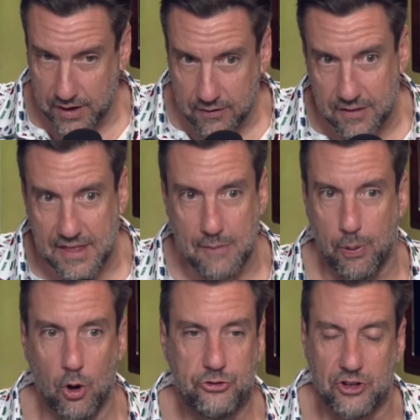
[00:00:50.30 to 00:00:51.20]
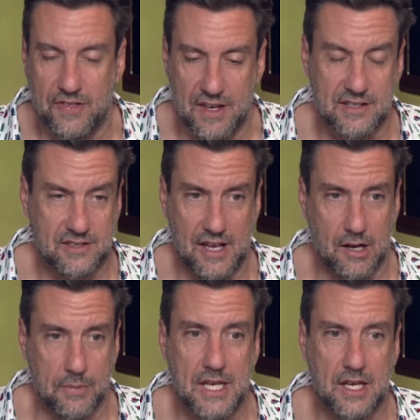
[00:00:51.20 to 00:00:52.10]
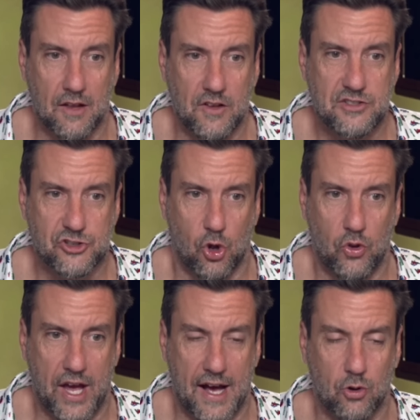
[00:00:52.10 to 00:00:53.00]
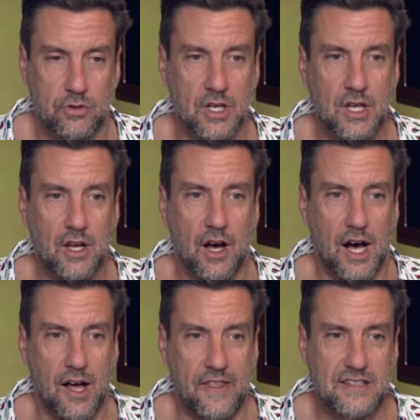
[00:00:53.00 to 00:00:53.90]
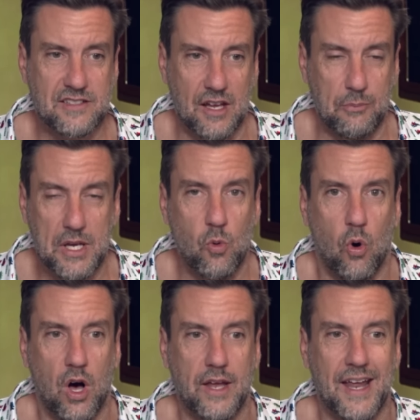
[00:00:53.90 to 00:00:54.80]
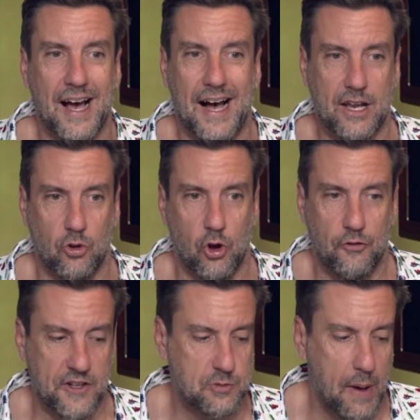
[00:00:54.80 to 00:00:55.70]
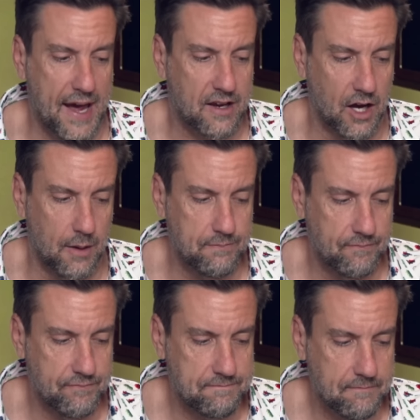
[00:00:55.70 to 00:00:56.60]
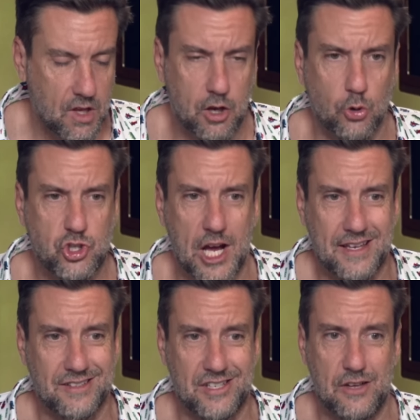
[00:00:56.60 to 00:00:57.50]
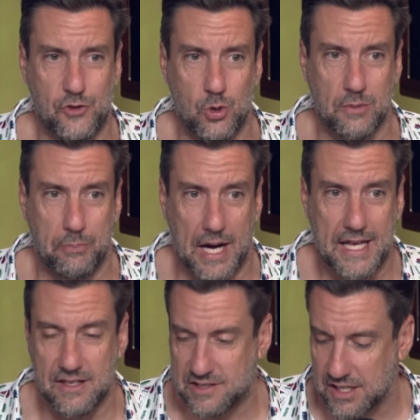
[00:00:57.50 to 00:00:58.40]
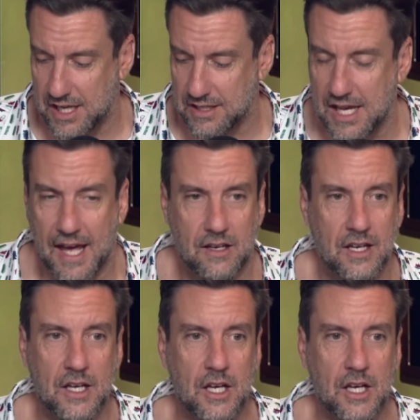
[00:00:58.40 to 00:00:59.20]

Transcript: they posted this. It immediately sold out. Uh, they sent me one. I don't know if it's back up. Go check and see if you can buy this again yet.